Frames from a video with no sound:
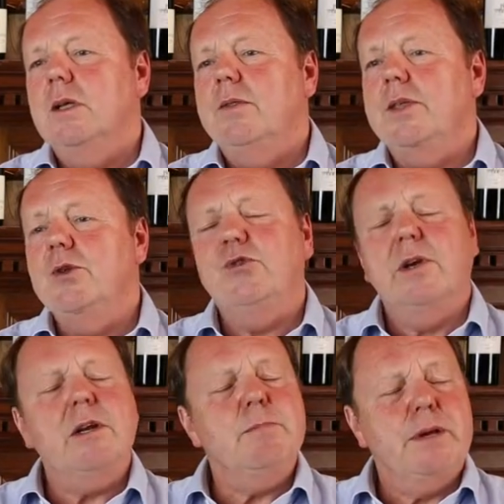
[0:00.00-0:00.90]
They use a
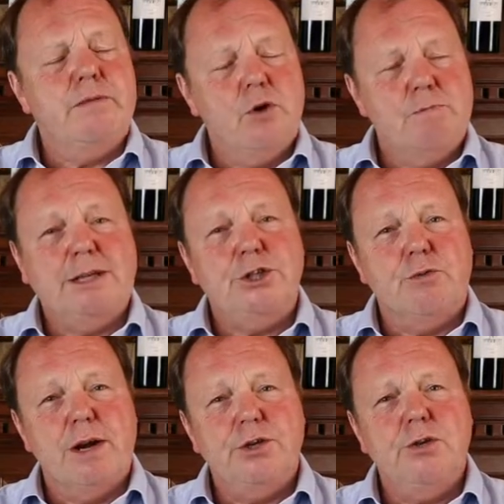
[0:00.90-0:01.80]
little bit of oak
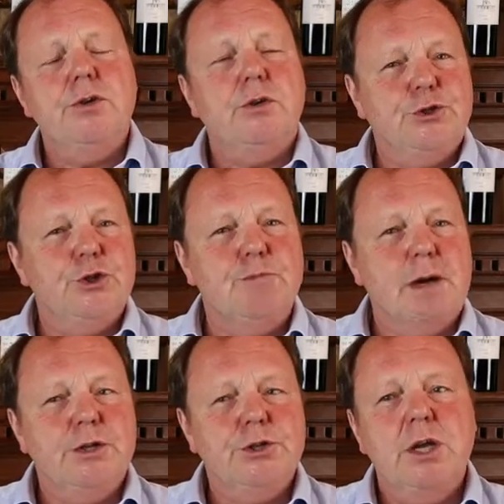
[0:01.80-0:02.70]
maturation, not too
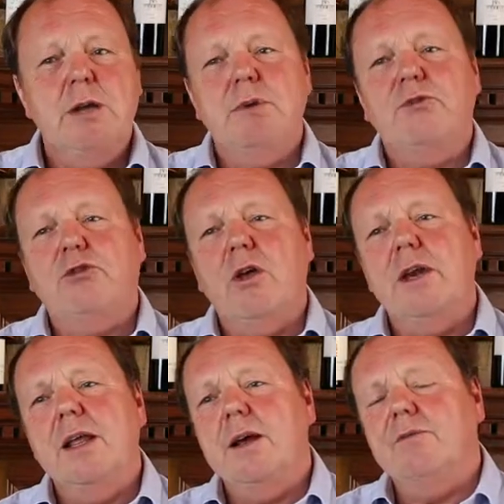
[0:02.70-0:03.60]
much, but
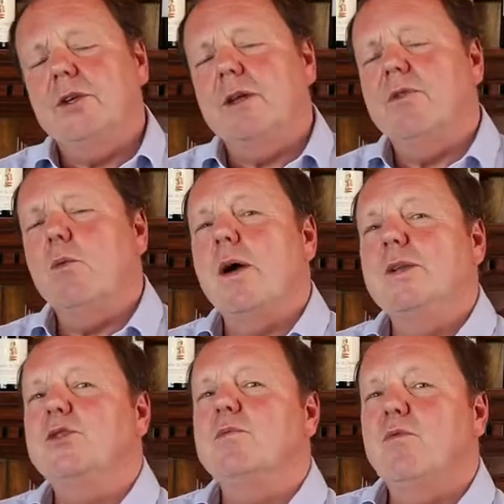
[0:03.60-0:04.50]
certainly enough to give the
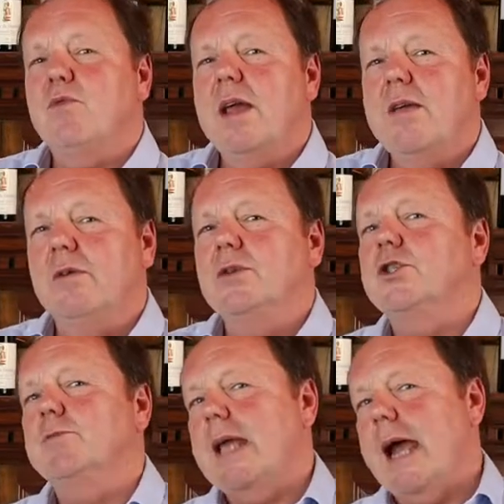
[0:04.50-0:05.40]
wine some flavour and
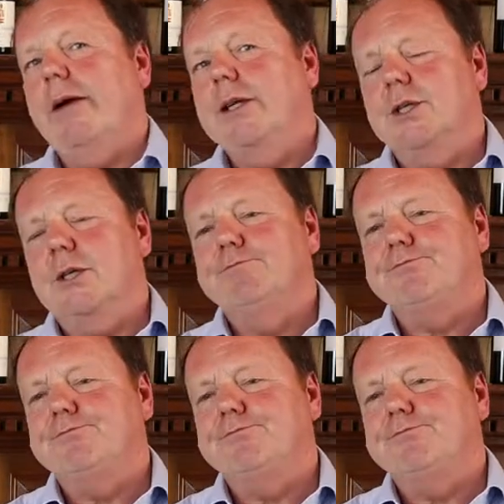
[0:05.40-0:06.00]
some character.